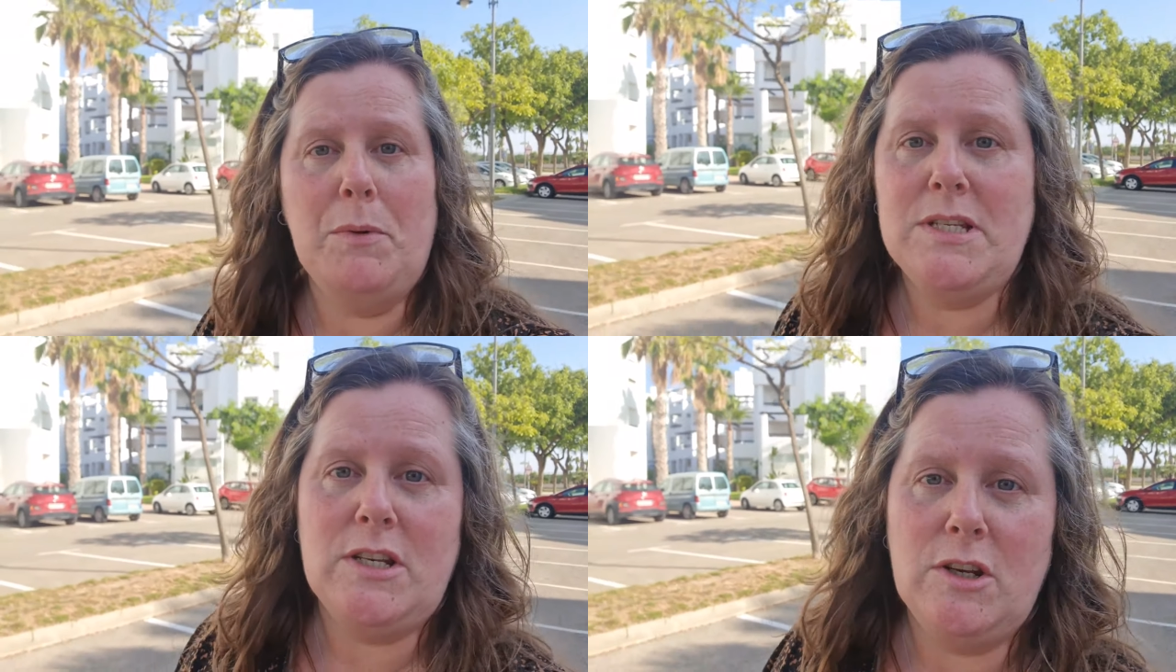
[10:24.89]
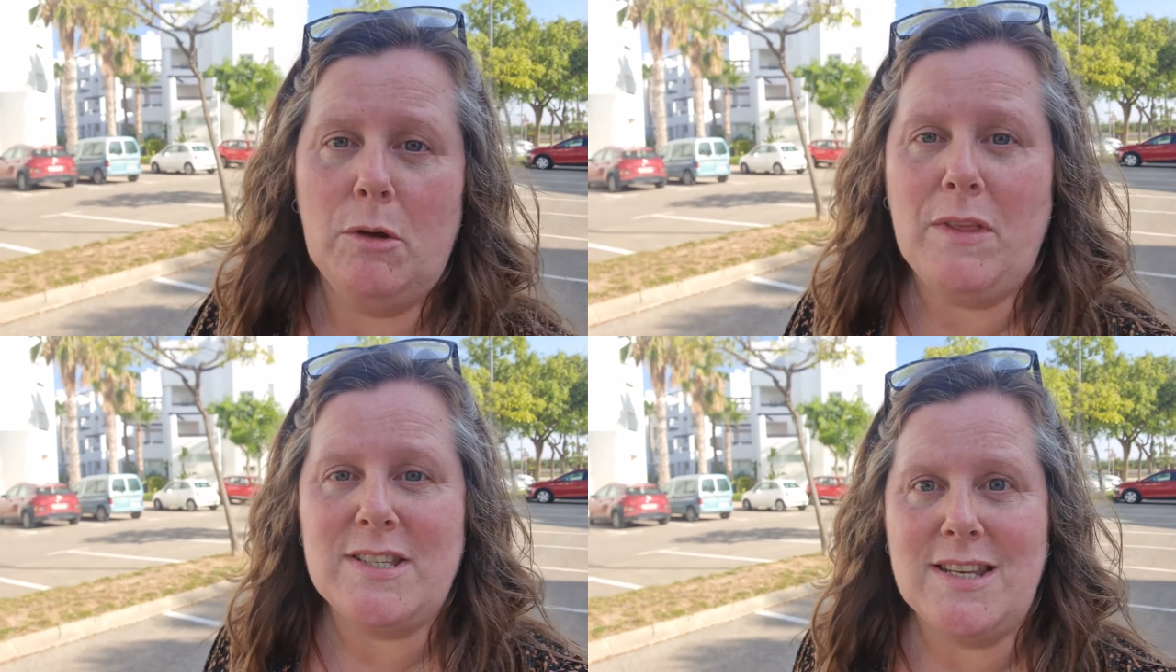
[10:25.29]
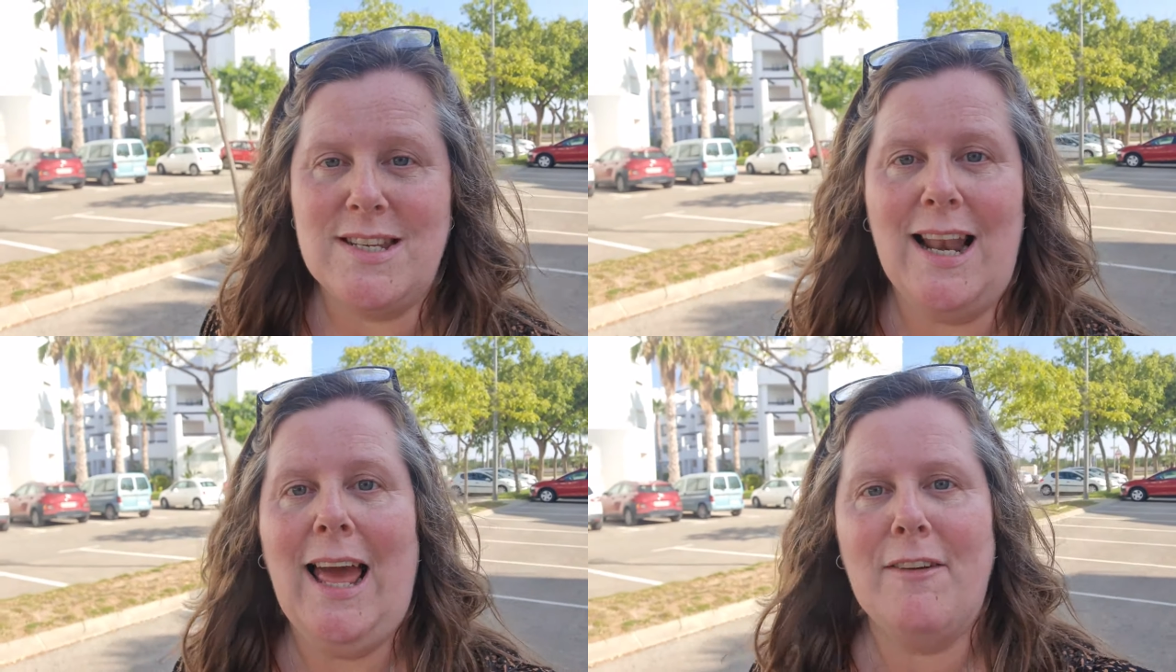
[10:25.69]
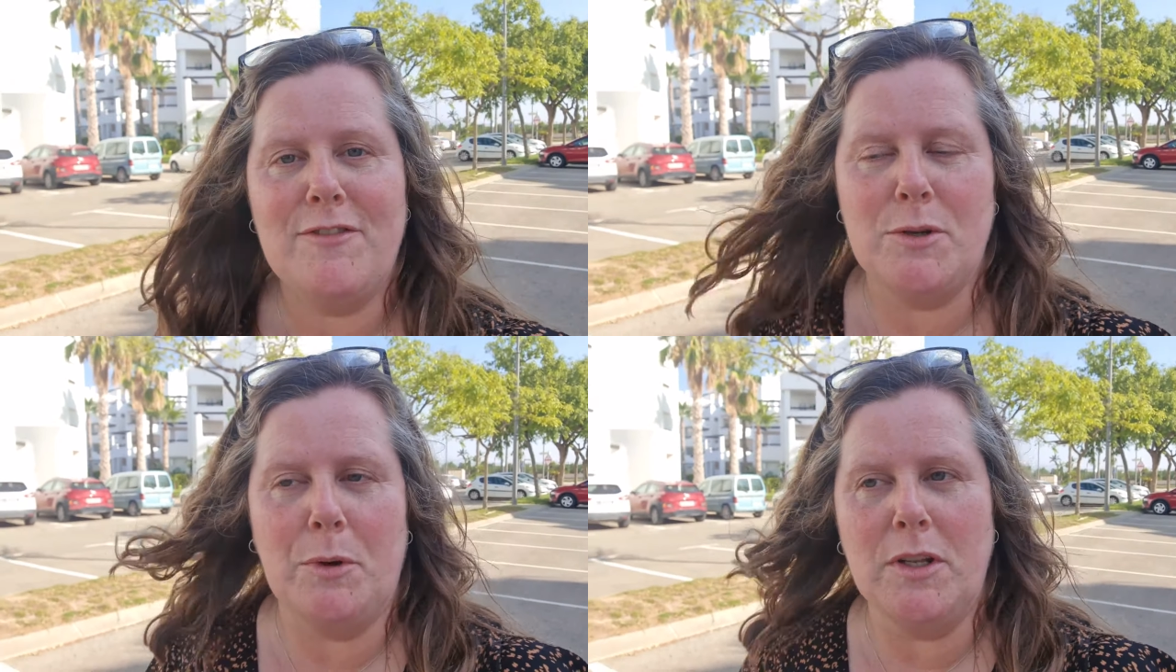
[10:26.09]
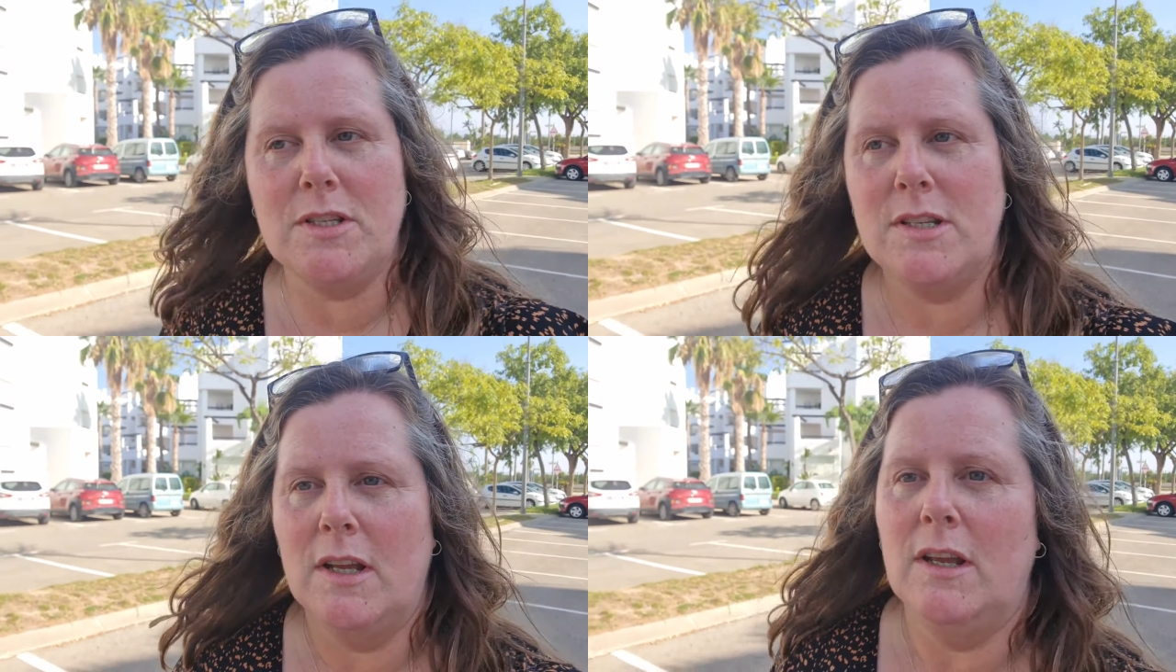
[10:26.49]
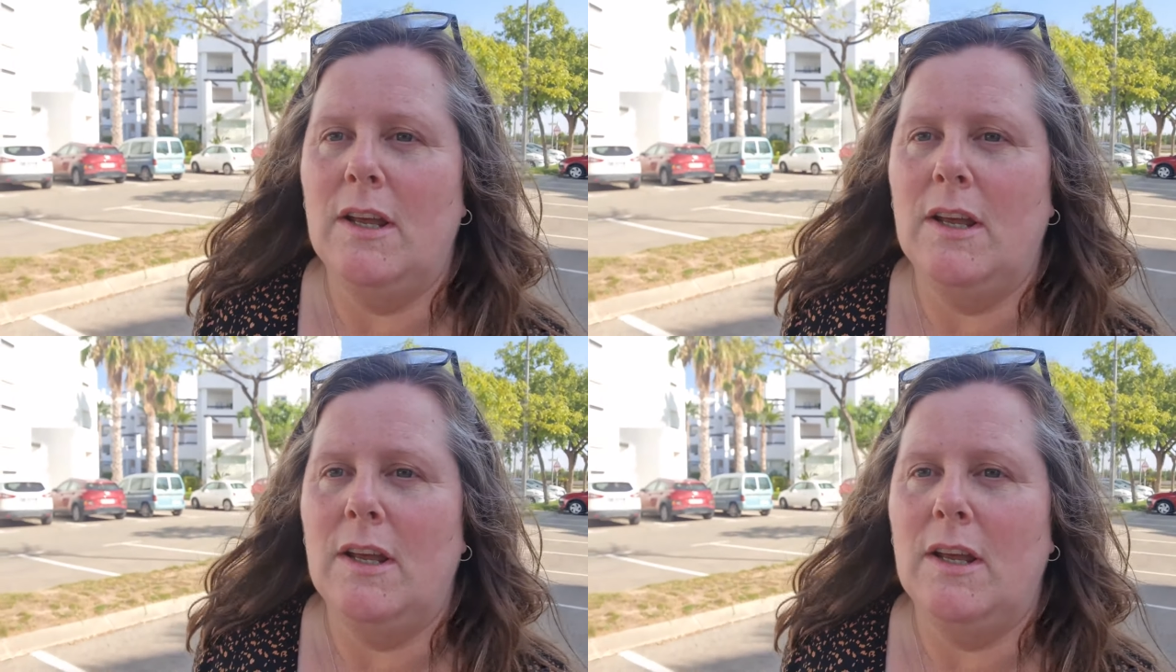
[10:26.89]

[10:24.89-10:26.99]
but we didn't know this until afterwards,